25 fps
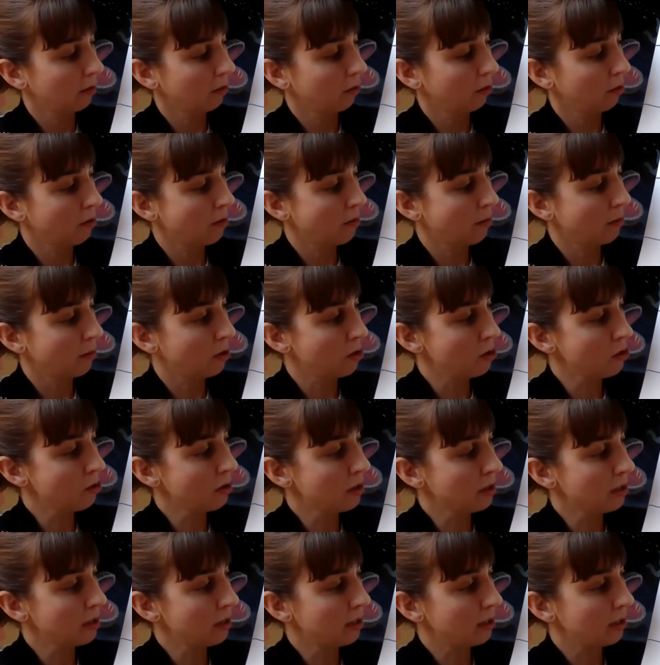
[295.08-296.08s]
Remember, you
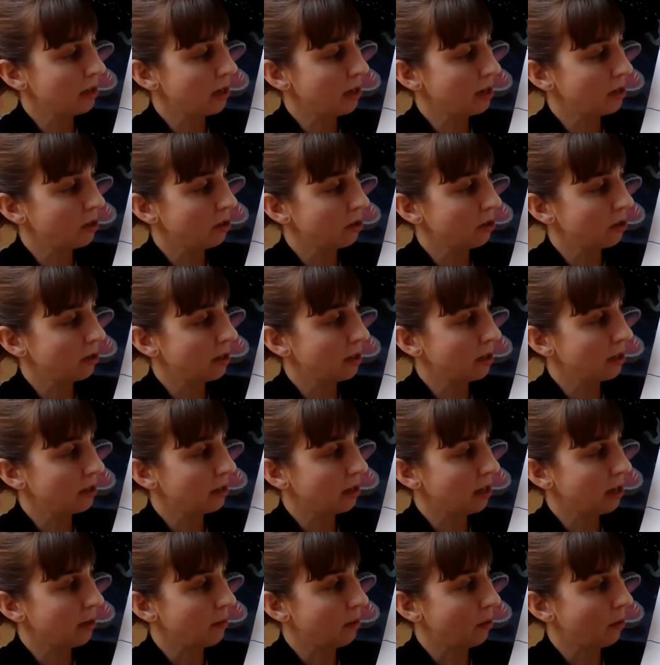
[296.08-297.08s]
can design your
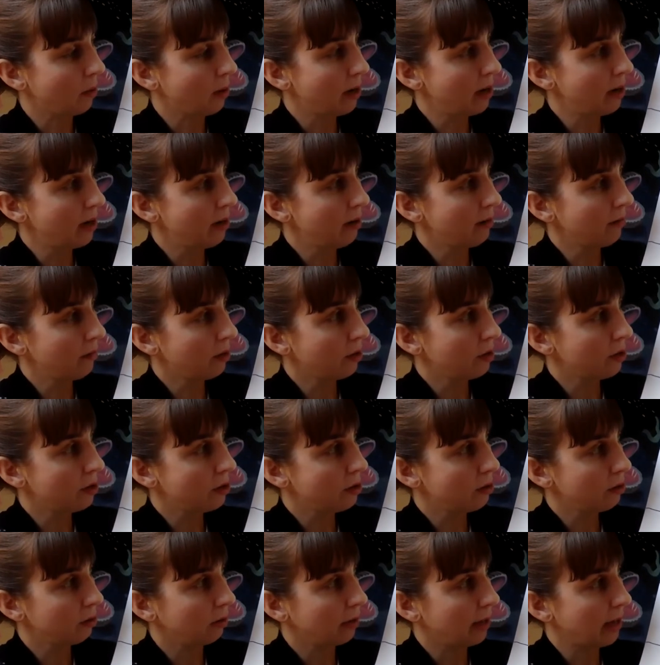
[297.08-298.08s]
cityscape however
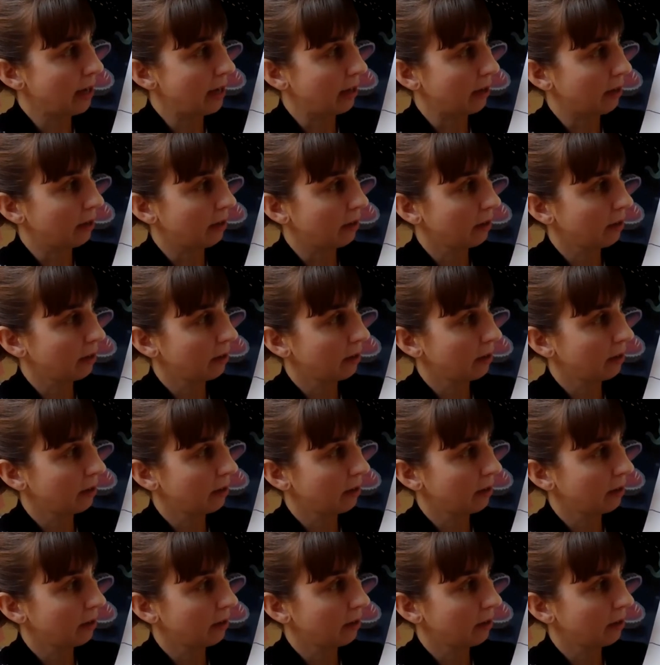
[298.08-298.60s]
you like.